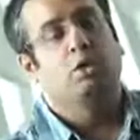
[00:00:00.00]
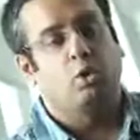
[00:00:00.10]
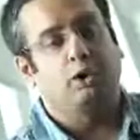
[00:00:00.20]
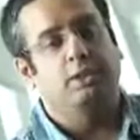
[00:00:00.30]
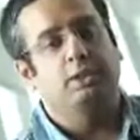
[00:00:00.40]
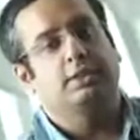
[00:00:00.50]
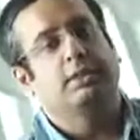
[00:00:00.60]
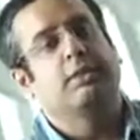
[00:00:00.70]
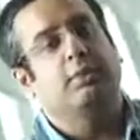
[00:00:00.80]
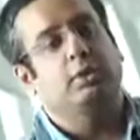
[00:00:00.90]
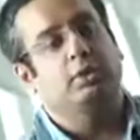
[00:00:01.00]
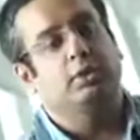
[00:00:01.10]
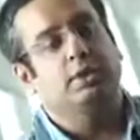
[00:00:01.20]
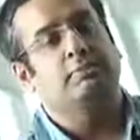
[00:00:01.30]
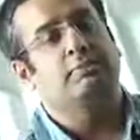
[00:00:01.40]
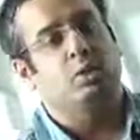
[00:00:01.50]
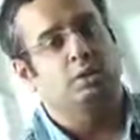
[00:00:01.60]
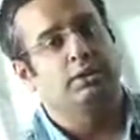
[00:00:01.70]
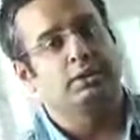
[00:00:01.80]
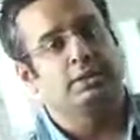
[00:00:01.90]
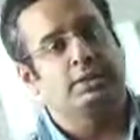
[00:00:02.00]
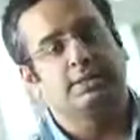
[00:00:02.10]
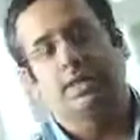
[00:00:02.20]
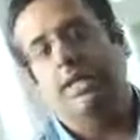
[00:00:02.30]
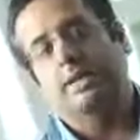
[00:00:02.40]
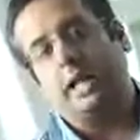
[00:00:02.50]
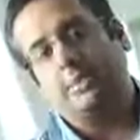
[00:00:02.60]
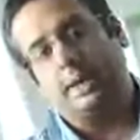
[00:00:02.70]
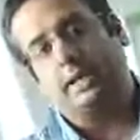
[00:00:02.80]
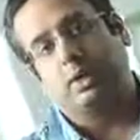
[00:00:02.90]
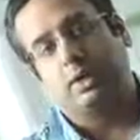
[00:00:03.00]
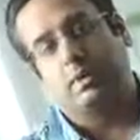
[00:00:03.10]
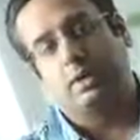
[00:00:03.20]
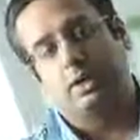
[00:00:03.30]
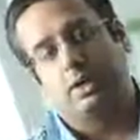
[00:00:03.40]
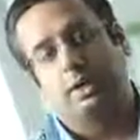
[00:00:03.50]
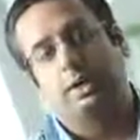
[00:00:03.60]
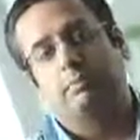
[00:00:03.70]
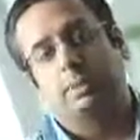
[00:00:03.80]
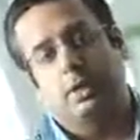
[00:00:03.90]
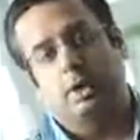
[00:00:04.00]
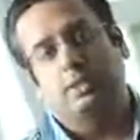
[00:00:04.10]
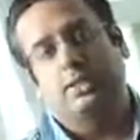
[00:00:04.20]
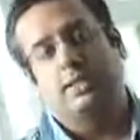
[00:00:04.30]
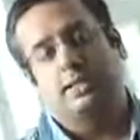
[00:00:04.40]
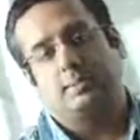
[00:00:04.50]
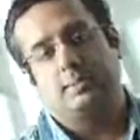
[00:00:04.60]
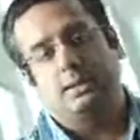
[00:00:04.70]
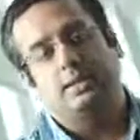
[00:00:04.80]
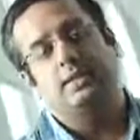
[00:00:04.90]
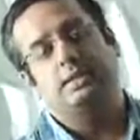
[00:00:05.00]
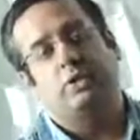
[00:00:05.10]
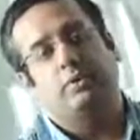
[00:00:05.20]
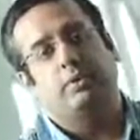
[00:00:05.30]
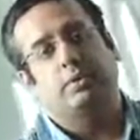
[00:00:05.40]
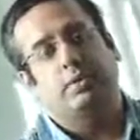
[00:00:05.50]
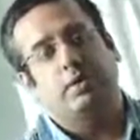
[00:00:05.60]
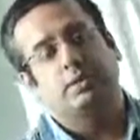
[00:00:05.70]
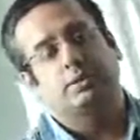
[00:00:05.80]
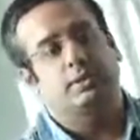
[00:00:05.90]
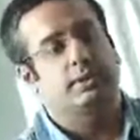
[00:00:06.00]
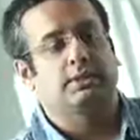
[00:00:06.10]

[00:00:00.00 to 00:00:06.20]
don't just think about using both the screens. That might not work because there are some serious software quirks with this